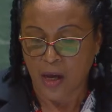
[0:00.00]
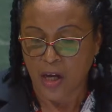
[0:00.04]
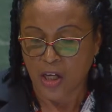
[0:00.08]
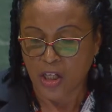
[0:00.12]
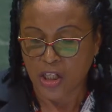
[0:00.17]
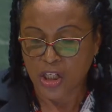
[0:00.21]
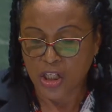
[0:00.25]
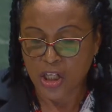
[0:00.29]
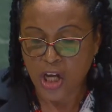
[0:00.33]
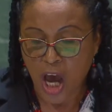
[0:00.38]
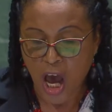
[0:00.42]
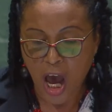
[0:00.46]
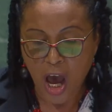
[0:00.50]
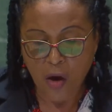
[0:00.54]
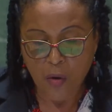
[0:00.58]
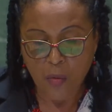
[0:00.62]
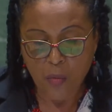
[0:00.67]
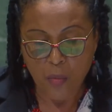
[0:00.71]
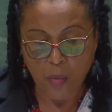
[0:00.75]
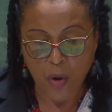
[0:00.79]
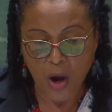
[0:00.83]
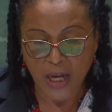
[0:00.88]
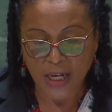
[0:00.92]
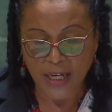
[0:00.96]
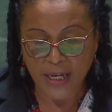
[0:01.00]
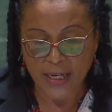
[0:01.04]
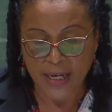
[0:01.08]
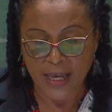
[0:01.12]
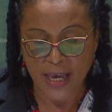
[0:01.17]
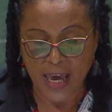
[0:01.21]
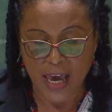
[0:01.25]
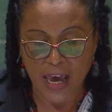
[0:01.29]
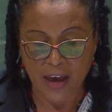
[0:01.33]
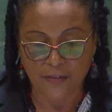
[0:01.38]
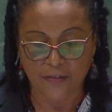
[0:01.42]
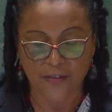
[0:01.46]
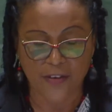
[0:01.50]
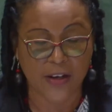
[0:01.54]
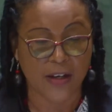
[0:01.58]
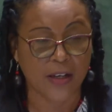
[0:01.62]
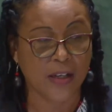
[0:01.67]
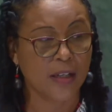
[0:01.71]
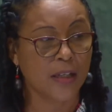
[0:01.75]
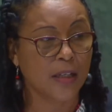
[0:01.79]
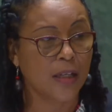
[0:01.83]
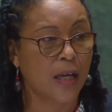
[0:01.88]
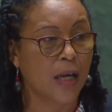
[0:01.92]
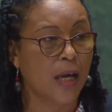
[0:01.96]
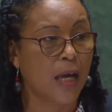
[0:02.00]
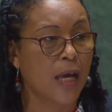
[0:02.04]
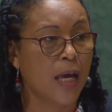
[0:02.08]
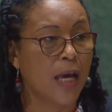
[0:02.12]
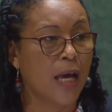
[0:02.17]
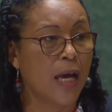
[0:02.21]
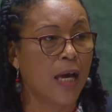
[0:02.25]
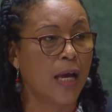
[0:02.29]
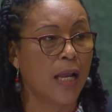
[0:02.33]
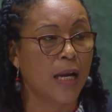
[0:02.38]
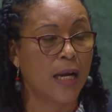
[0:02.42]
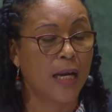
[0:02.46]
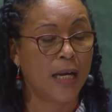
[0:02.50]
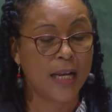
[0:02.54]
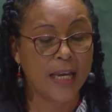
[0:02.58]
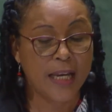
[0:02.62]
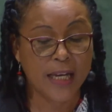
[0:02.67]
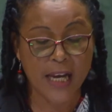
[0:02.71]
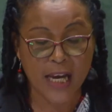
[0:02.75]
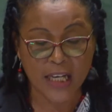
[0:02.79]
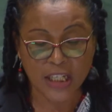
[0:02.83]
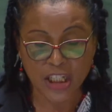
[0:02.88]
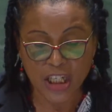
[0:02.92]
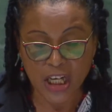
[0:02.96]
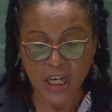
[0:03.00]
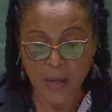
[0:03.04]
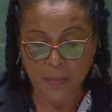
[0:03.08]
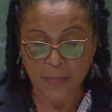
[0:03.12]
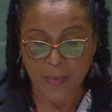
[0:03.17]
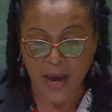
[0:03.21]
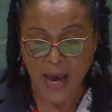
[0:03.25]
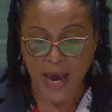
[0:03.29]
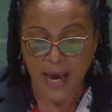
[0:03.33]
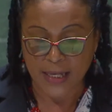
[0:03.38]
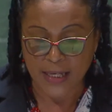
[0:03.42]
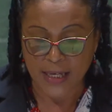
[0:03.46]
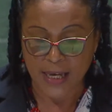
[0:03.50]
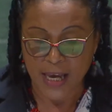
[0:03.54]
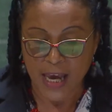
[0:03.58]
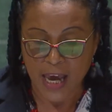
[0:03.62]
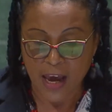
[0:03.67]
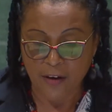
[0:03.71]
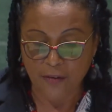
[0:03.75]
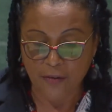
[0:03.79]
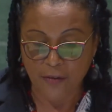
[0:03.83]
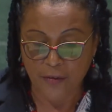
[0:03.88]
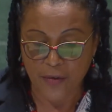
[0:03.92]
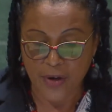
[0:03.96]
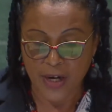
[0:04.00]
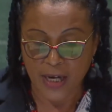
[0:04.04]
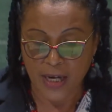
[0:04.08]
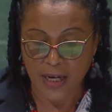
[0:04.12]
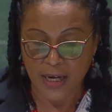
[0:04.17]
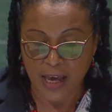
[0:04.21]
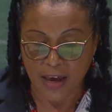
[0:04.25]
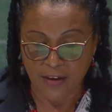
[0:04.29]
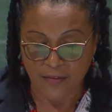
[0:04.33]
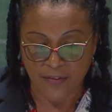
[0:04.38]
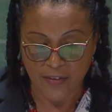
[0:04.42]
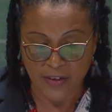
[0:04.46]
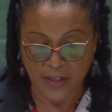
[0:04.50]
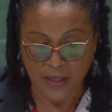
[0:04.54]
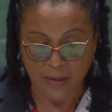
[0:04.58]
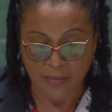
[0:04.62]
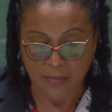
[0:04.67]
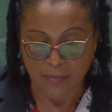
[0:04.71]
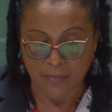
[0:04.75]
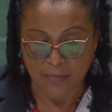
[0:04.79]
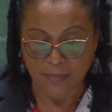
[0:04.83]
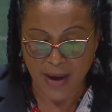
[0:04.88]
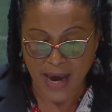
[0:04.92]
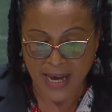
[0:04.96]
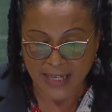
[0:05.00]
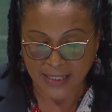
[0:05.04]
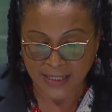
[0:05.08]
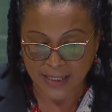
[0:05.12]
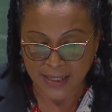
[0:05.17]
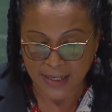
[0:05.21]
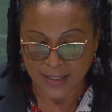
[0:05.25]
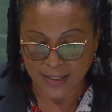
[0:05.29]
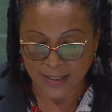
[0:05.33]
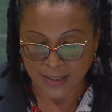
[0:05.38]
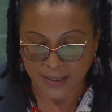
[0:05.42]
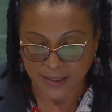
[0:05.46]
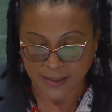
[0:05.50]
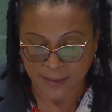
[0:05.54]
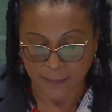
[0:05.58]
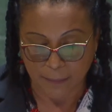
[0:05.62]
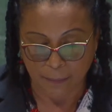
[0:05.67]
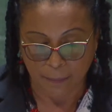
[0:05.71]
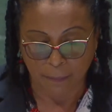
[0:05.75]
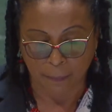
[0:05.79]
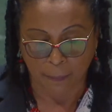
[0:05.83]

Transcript: Now more than ever, leadership at every level matters.